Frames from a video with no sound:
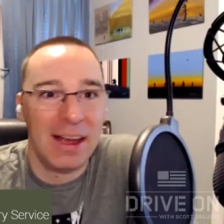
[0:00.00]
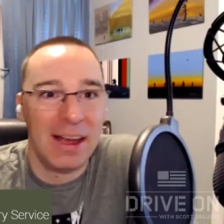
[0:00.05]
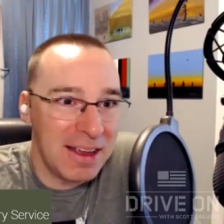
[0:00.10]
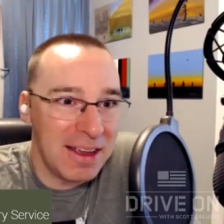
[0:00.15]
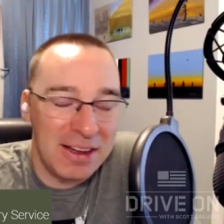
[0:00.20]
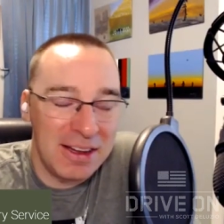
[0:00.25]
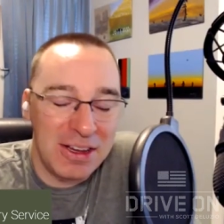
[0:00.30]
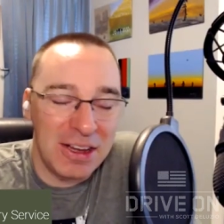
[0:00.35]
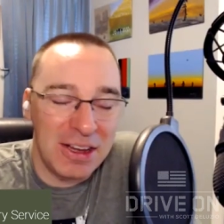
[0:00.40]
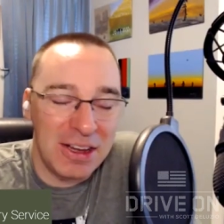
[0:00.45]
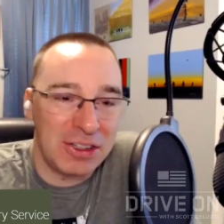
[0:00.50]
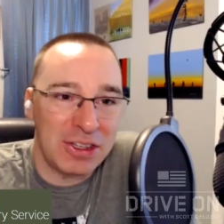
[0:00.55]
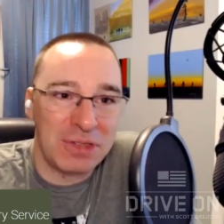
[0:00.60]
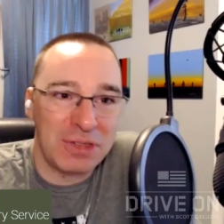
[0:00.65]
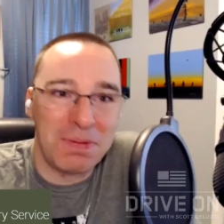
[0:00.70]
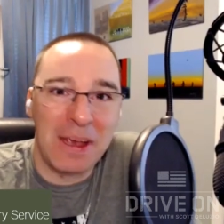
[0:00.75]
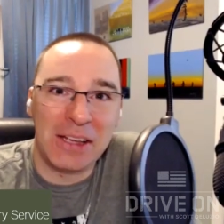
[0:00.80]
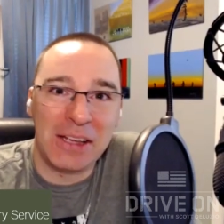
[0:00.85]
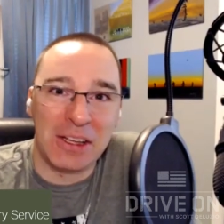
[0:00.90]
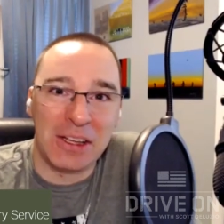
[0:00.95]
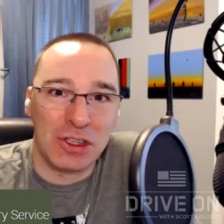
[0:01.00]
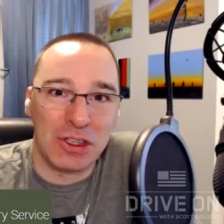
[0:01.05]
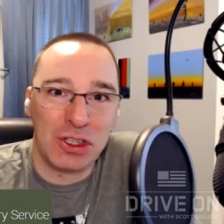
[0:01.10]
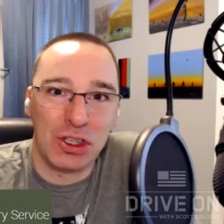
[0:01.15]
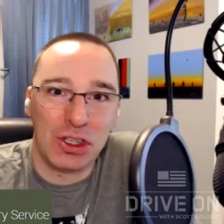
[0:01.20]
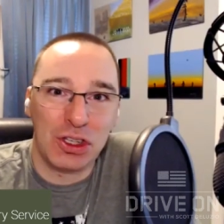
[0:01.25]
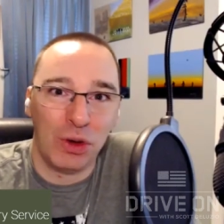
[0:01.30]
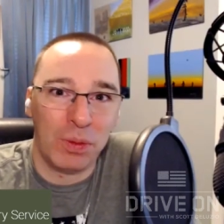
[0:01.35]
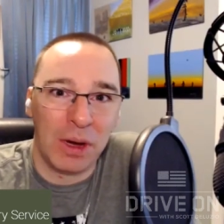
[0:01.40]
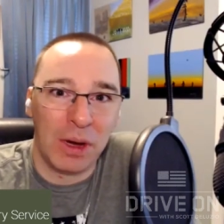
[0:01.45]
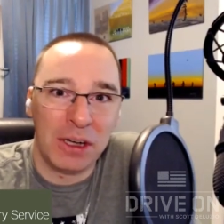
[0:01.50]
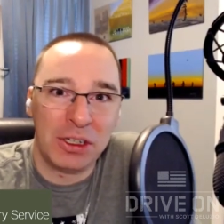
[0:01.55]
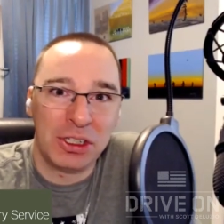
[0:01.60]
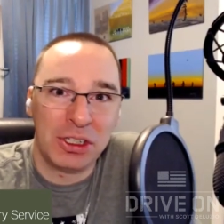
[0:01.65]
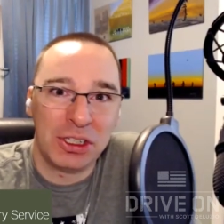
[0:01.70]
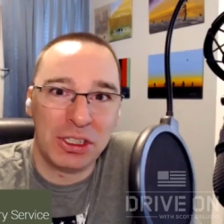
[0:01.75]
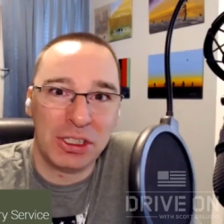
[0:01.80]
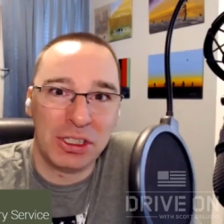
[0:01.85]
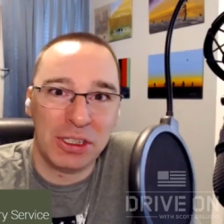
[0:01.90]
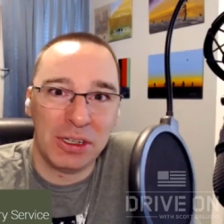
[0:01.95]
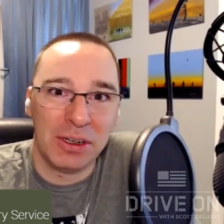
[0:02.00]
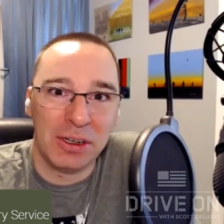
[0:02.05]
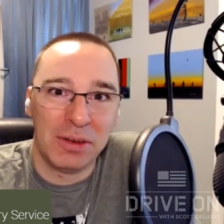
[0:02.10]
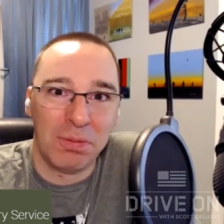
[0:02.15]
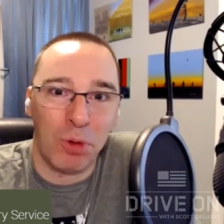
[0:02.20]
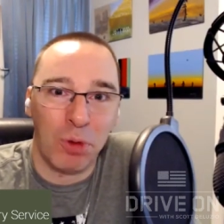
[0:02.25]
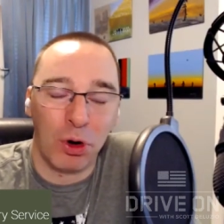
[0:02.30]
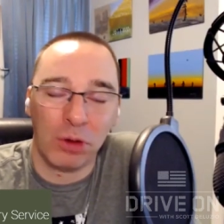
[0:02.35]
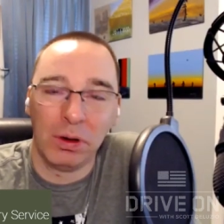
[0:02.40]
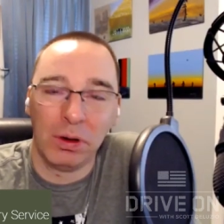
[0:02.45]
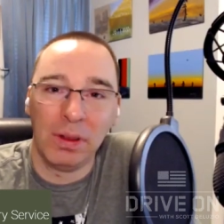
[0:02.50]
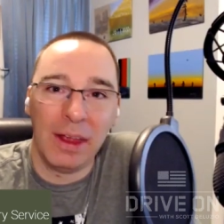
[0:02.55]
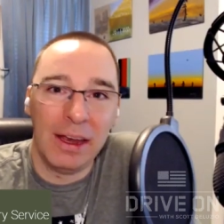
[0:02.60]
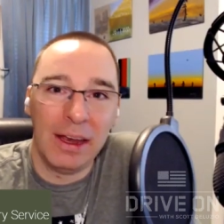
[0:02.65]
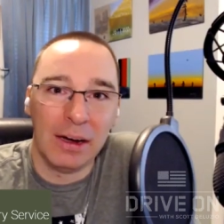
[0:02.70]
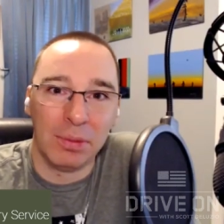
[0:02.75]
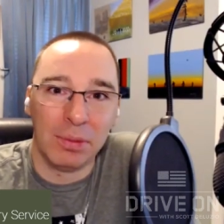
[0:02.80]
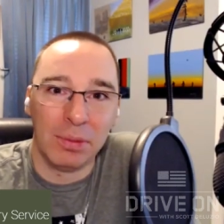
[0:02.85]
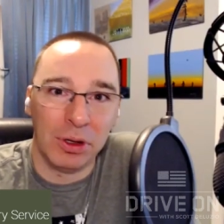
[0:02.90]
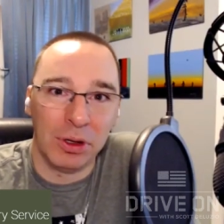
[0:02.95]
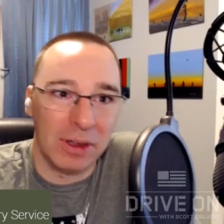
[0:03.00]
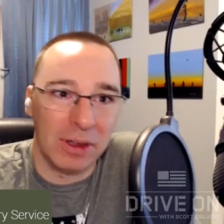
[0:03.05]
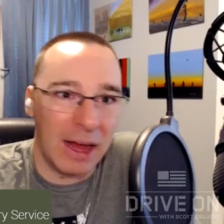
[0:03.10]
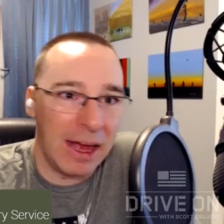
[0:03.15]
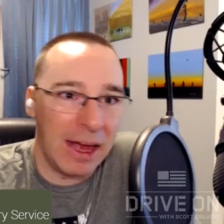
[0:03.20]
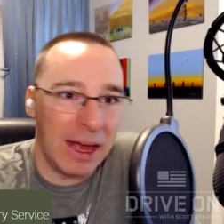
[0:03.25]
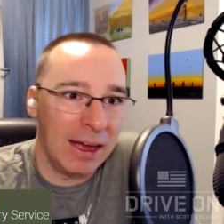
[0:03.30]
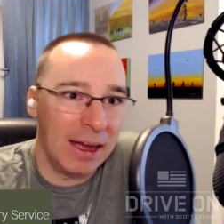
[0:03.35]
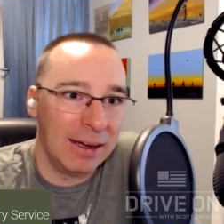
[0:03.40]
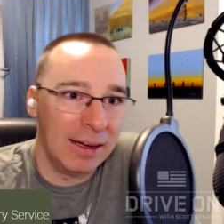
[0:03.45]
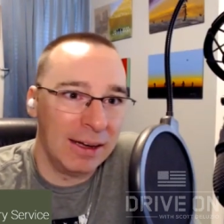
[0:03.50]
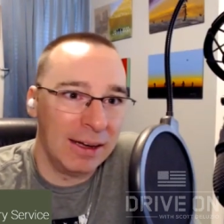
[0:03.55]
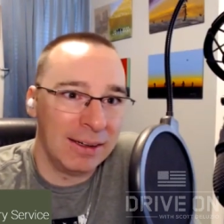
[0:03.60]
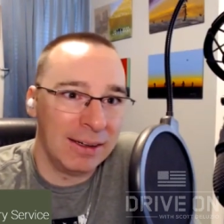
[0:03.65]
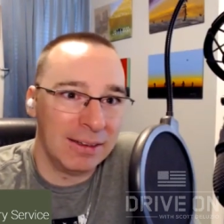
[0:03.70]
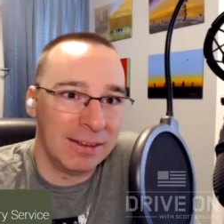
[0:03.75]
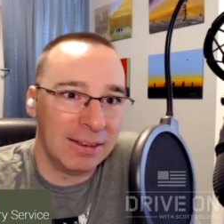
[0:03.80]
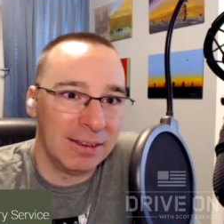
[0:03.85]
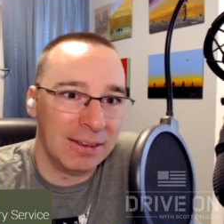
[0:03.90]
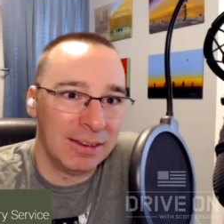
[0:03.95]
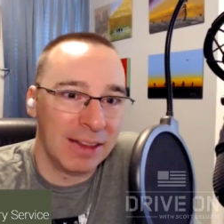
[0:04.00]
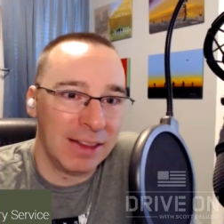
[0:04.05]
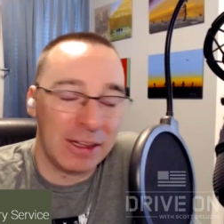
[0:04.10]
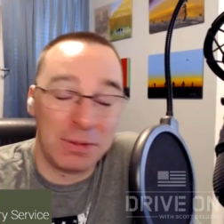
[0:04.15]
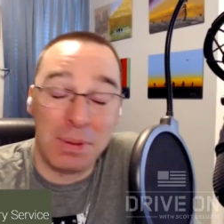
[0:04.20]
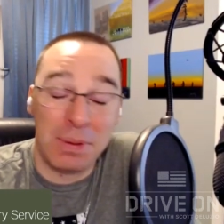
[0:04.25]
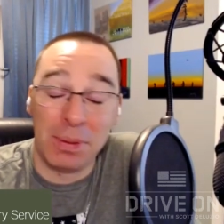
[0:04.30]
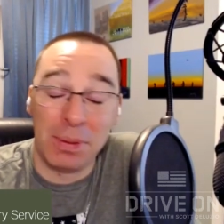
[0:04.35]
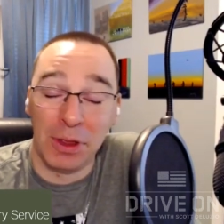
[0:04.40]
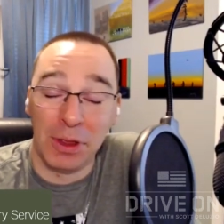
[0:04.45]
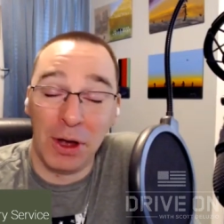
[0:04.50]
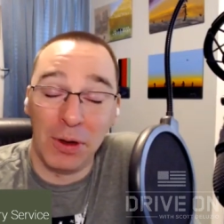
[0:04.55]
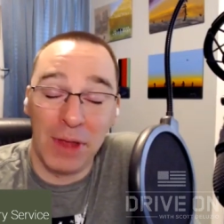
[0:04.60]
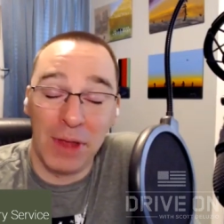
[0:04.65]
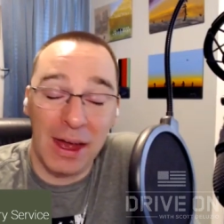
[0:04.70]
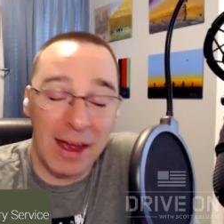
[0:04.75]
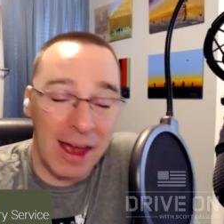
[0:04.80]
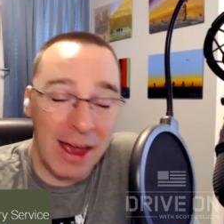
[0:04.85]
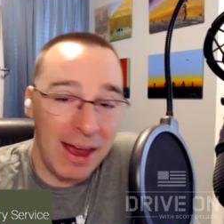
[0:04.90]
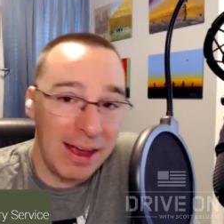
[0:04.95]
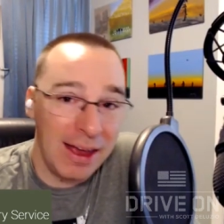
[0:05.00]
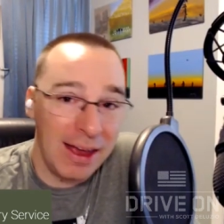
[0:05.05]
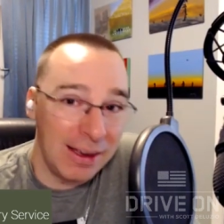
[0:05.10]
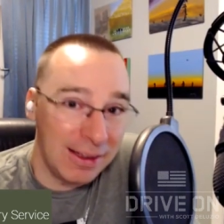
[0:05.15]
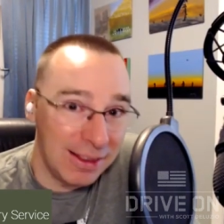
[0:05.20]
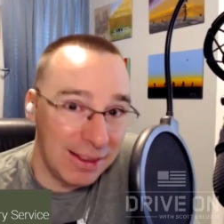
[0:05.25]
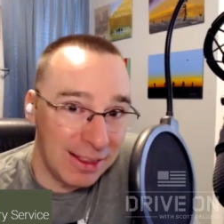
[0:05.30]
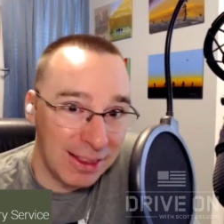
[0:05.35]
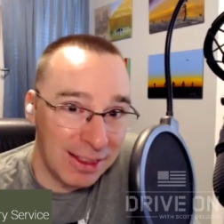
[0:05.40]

it just makes it so much more relatable and lets people know that, hey,